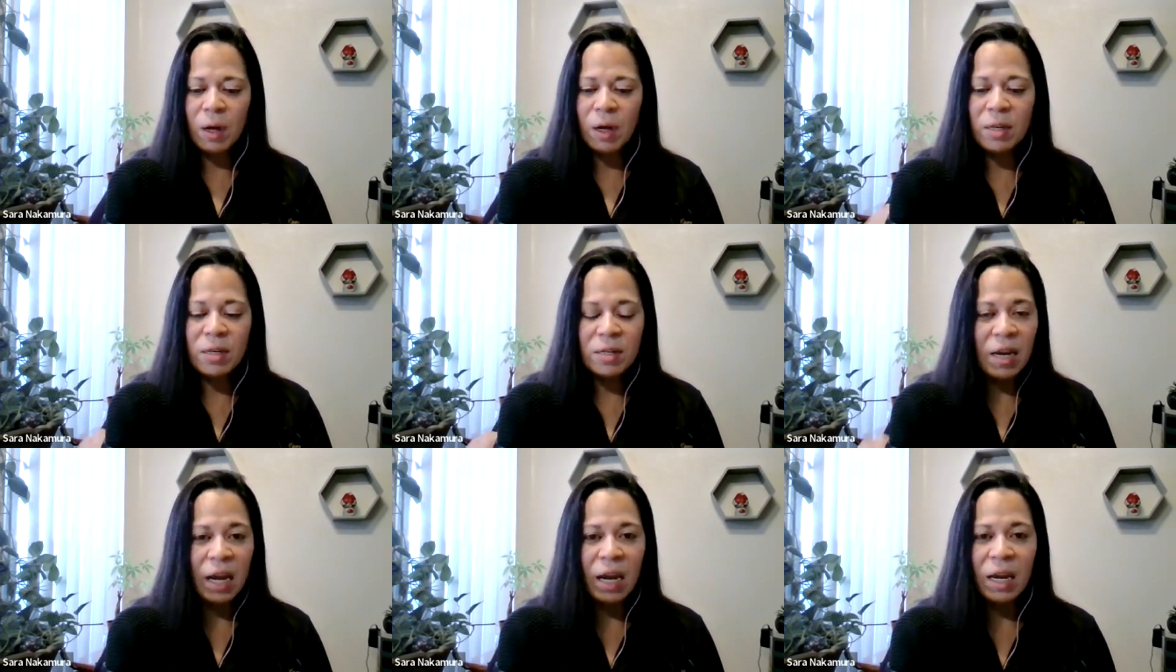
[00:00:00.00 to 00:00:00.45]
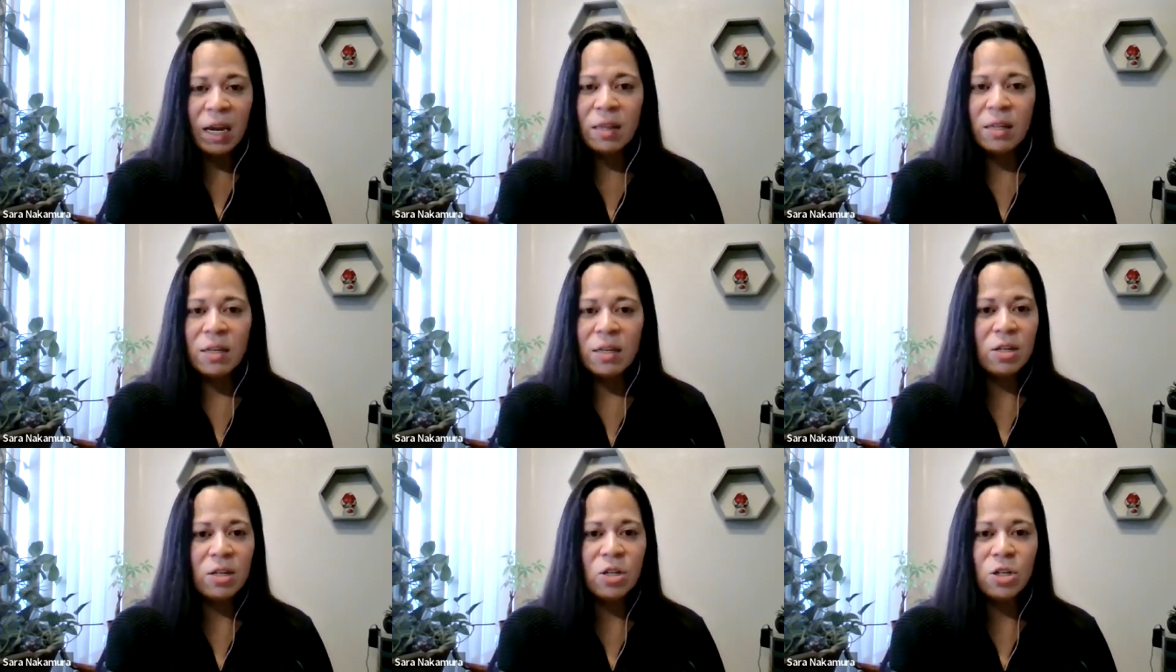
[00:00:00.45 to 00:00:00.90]

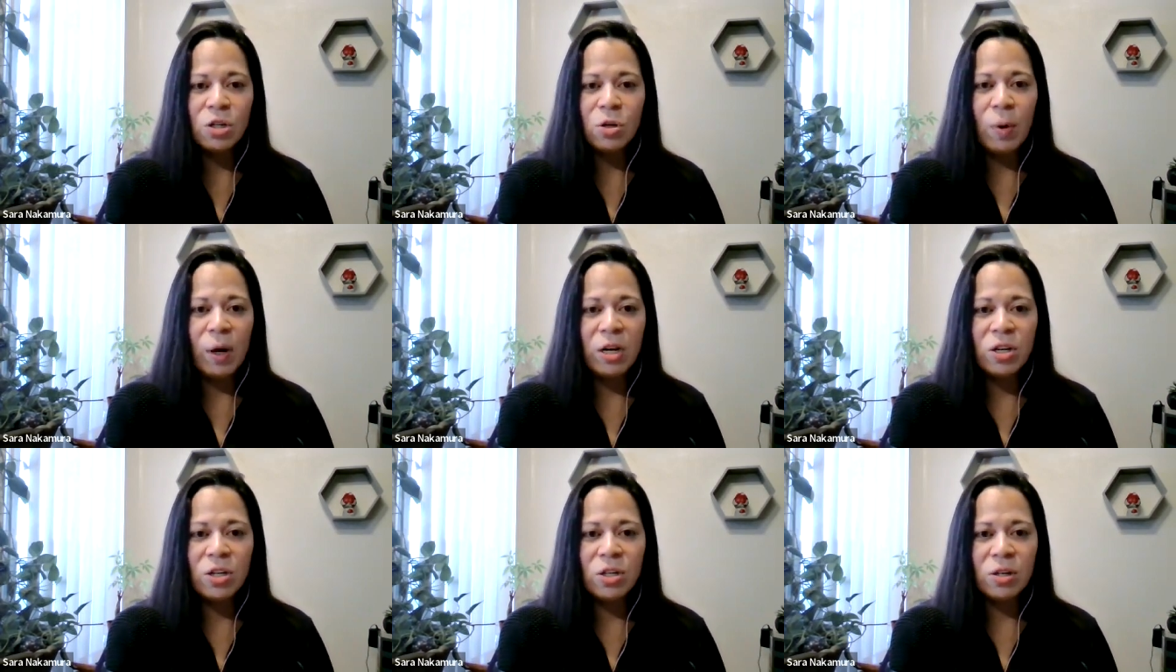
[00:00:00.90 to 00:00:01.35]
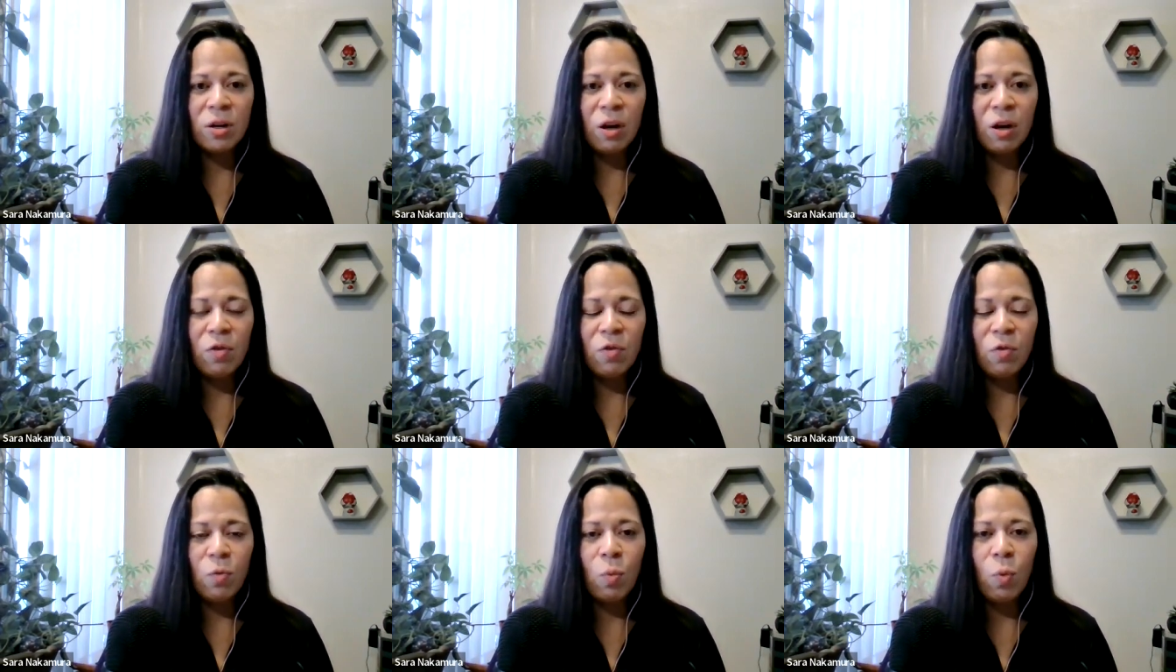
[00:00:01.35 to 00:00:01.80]
contain the situation
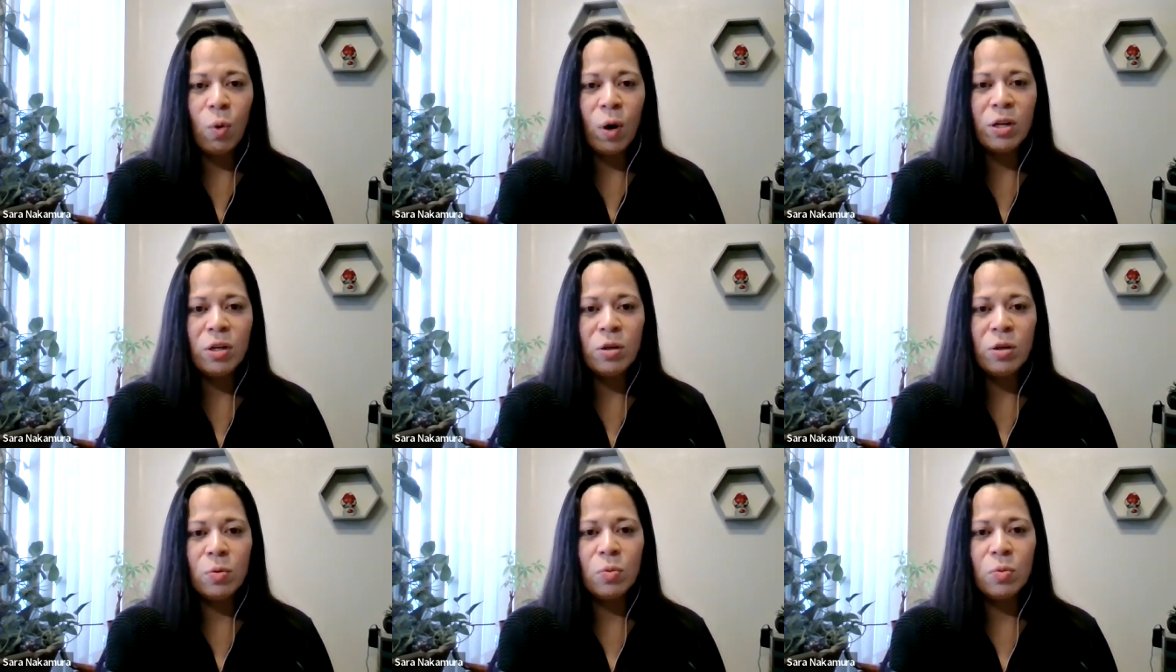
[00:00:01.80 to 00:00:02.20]
of what